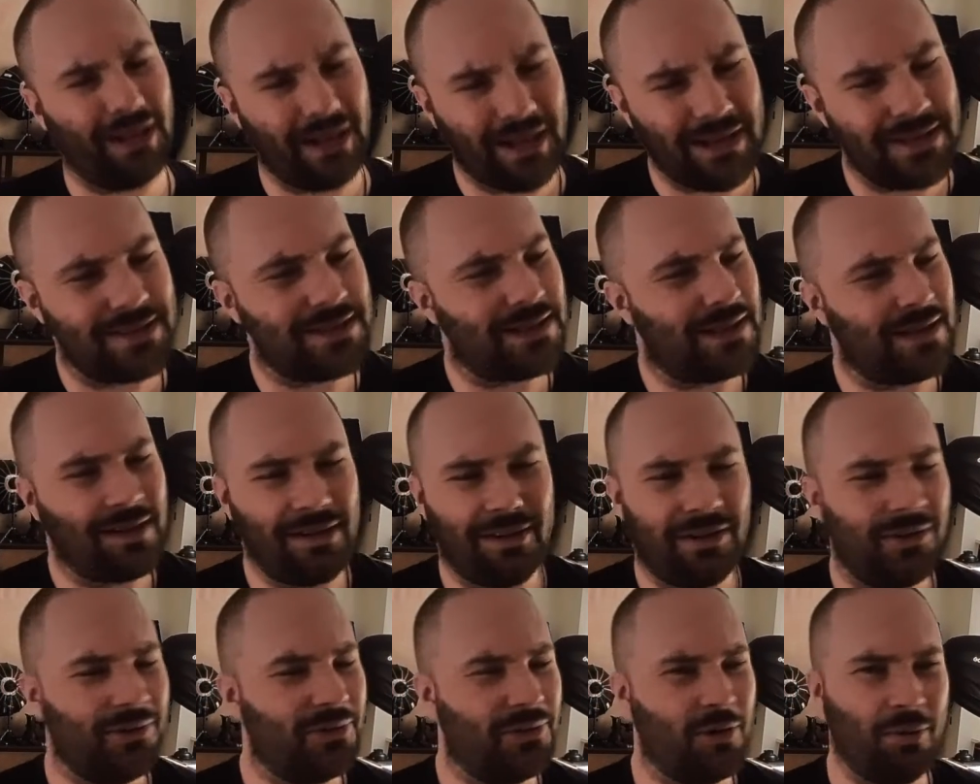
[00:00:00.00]
Like I said,
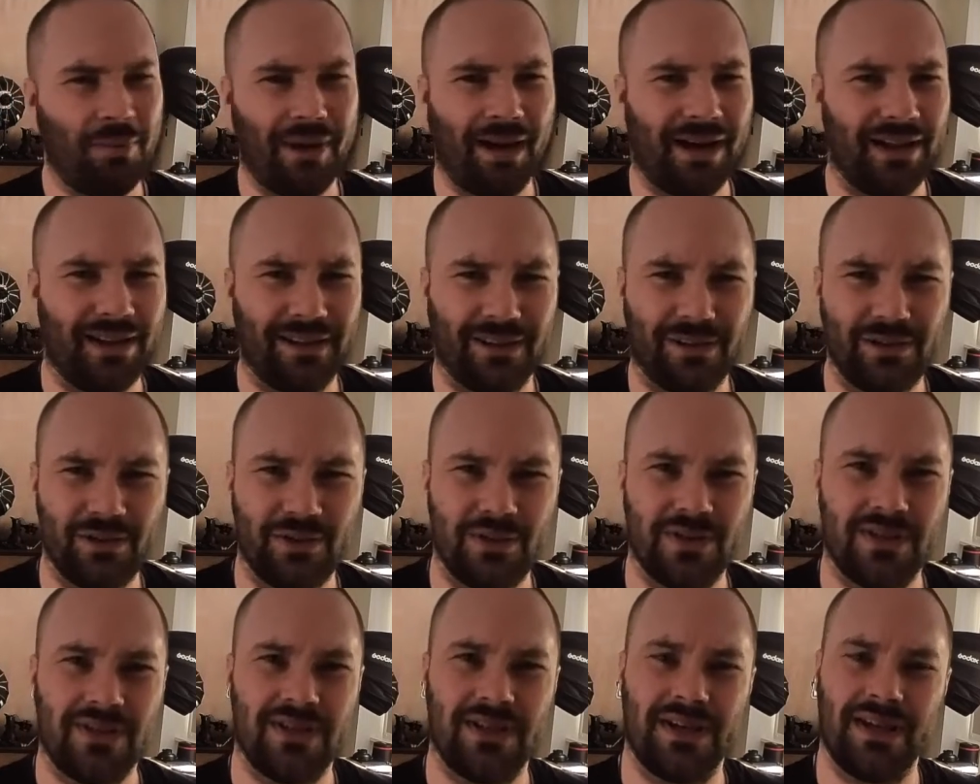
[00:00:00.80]
I don't know about
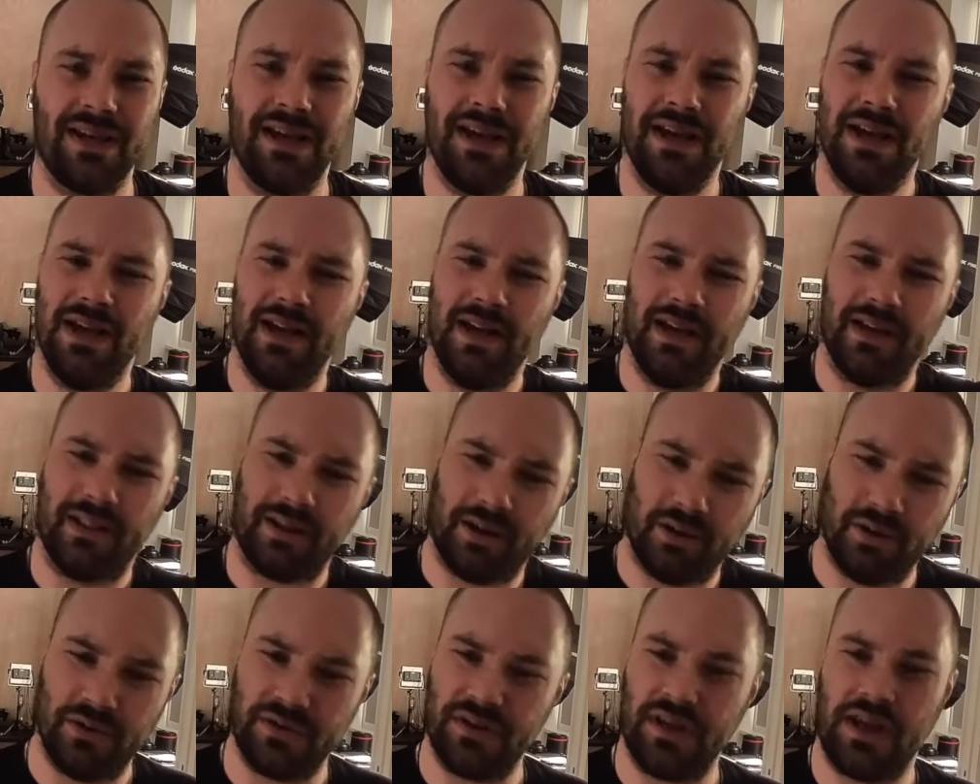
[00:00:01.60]
electricity
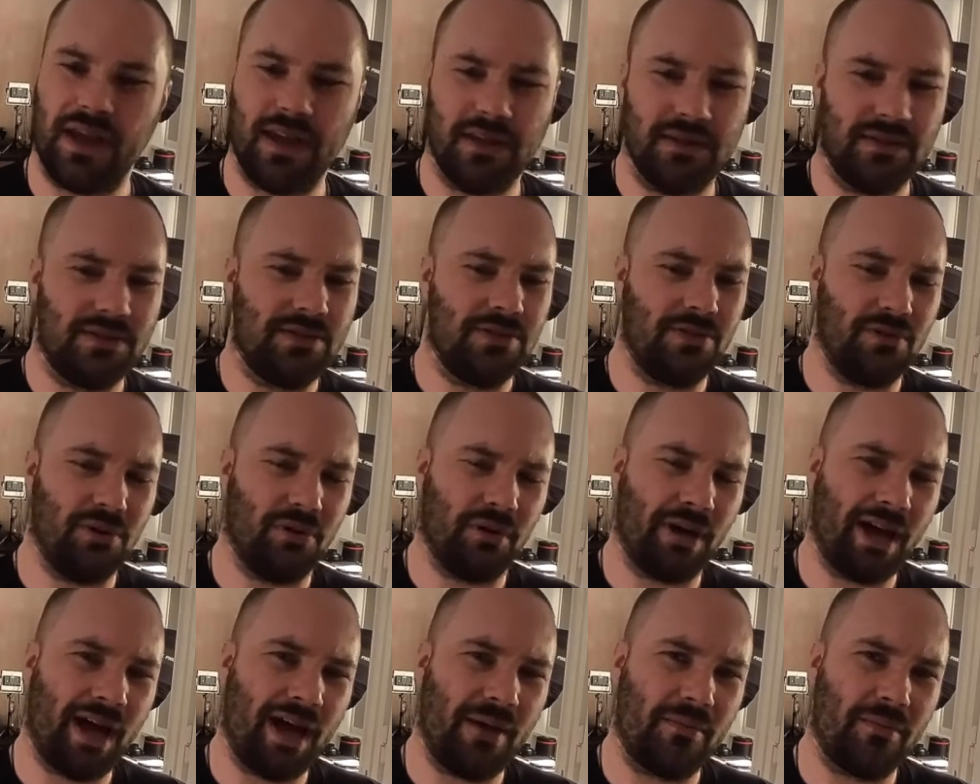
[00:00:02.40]
that goes into
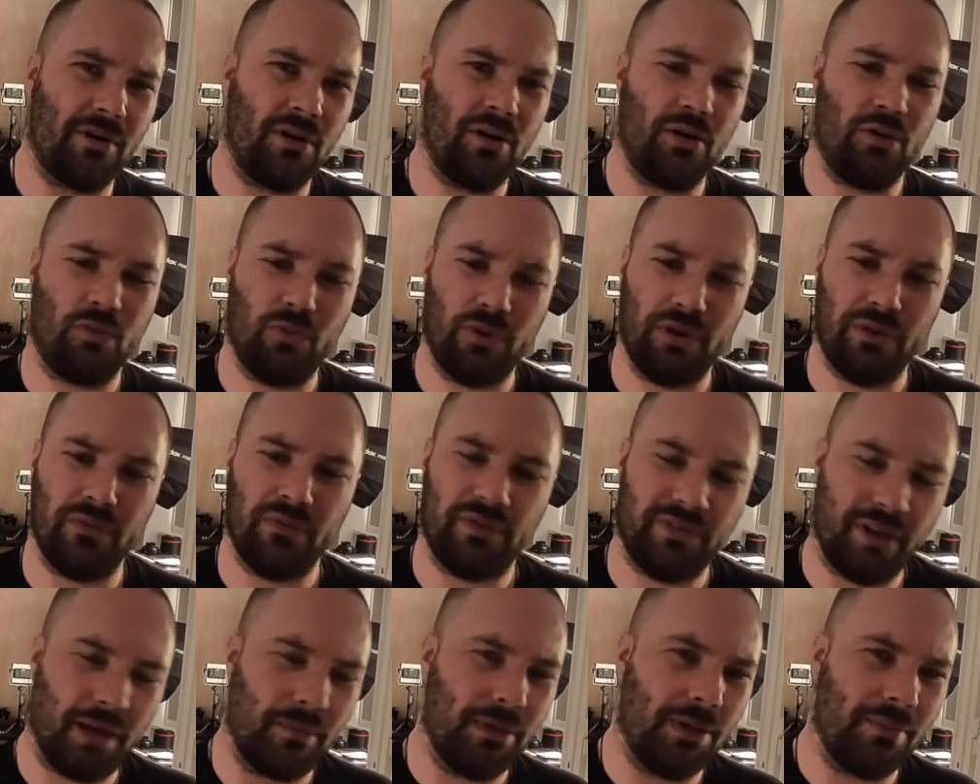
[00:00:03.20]
your camera
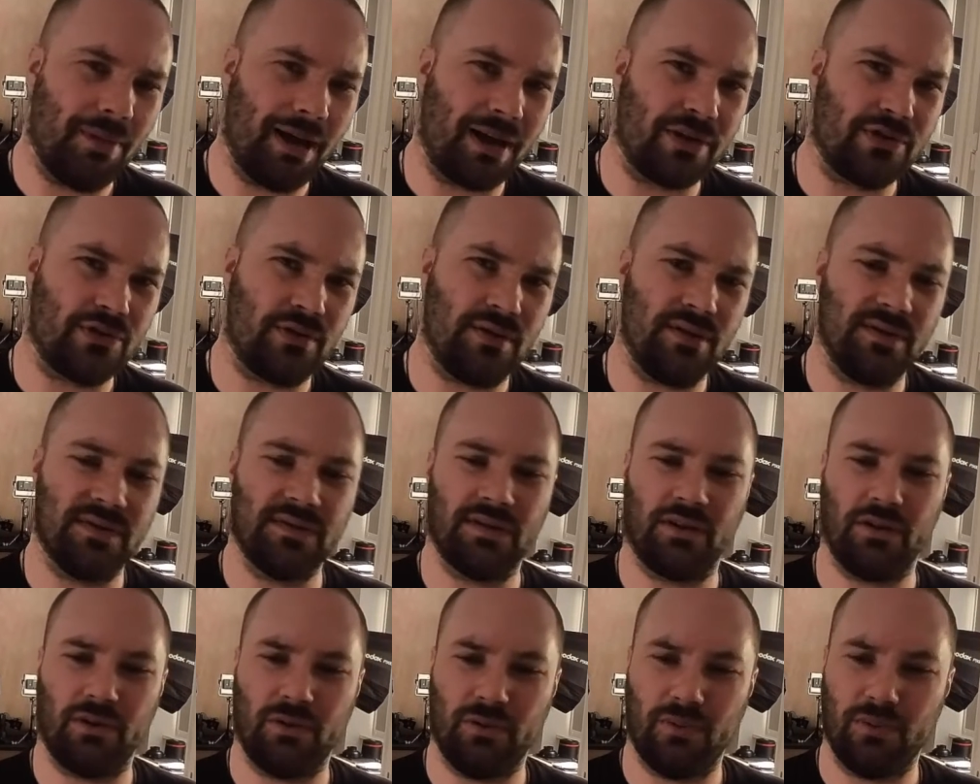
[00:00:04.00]
with the dummy battery.
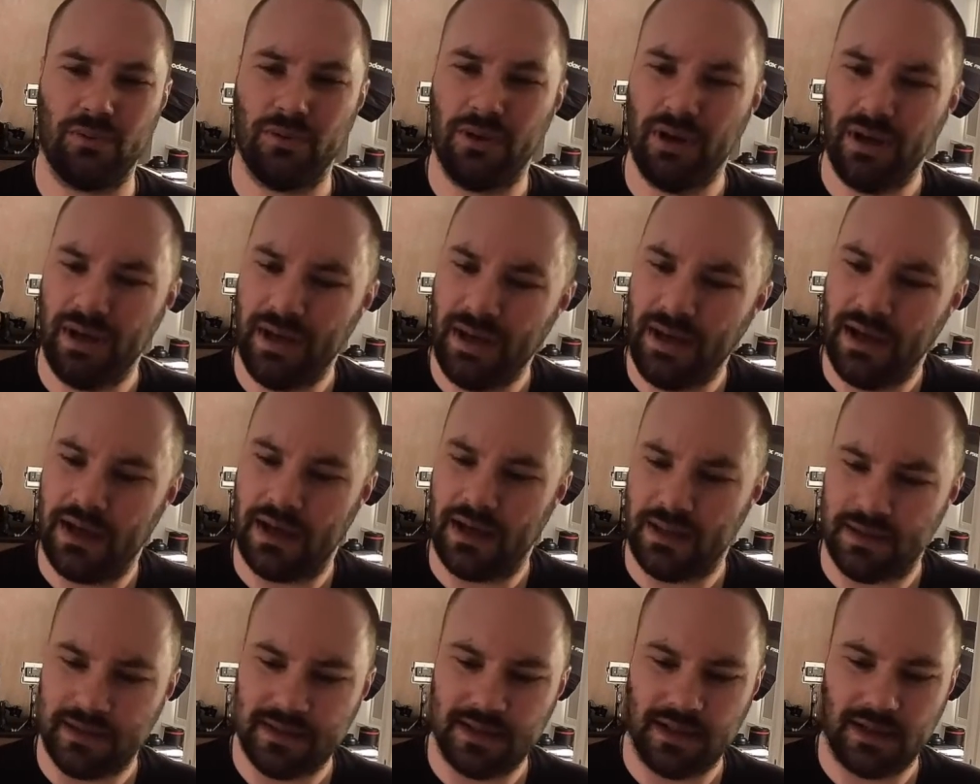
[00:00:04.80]
So
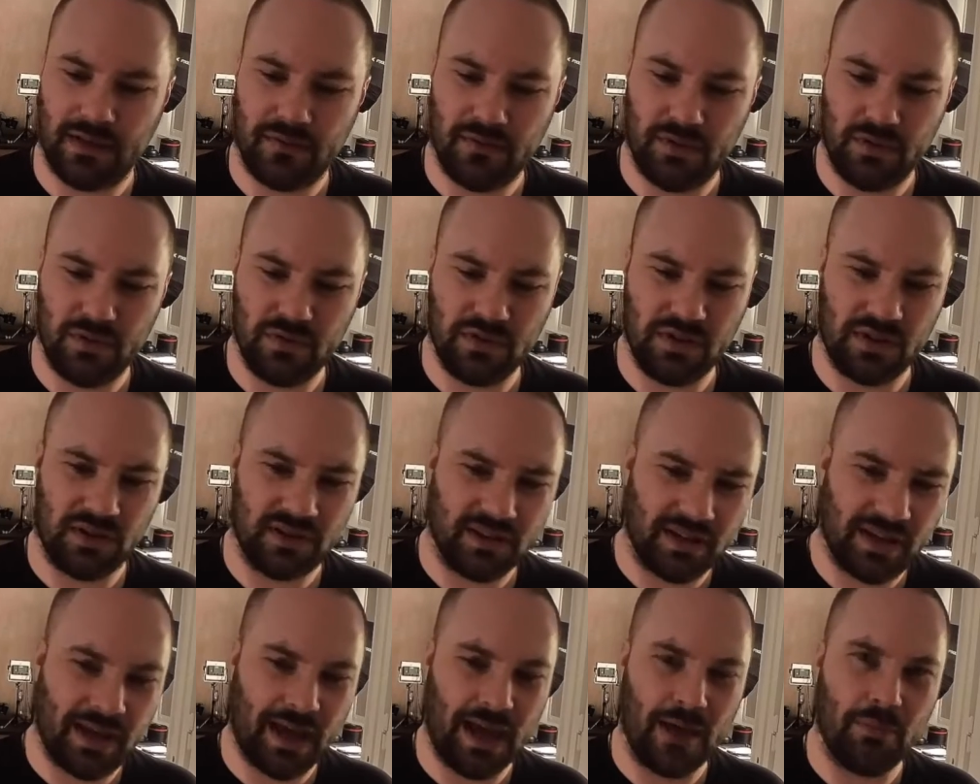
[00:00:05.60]
instead of
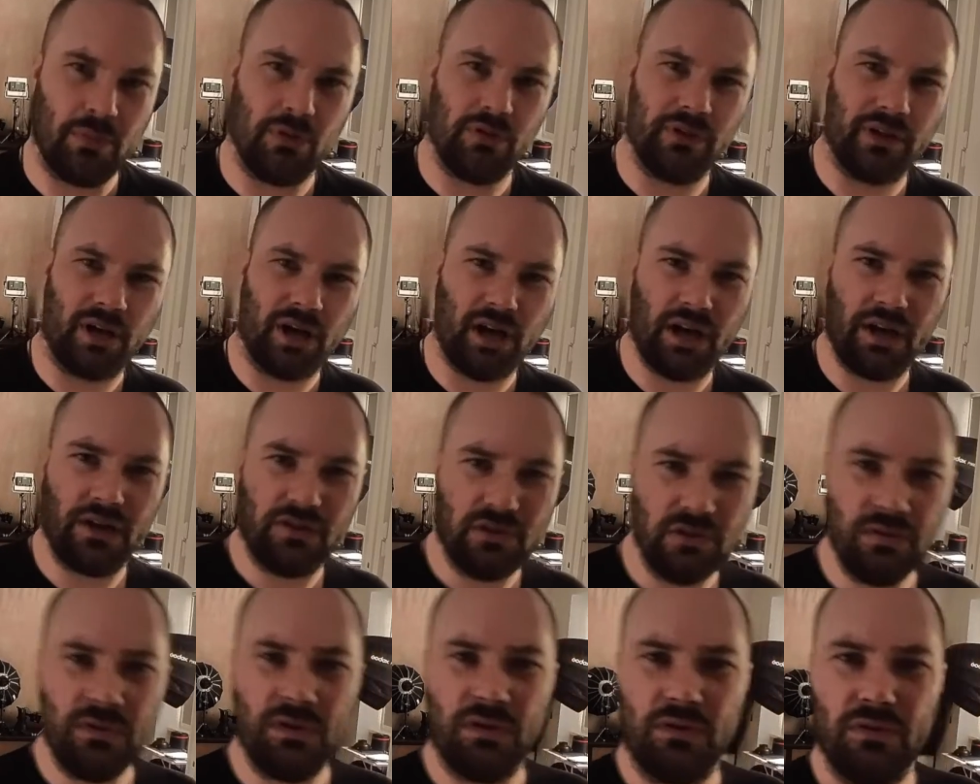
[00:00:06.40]
using the cable that I
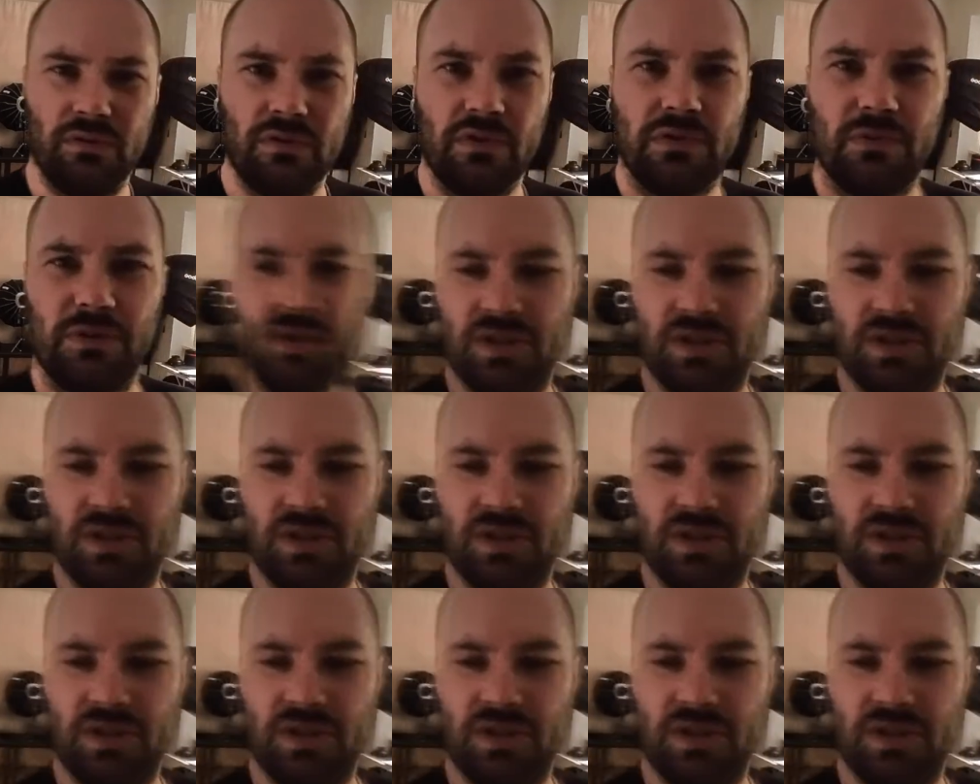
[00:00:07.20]
do use,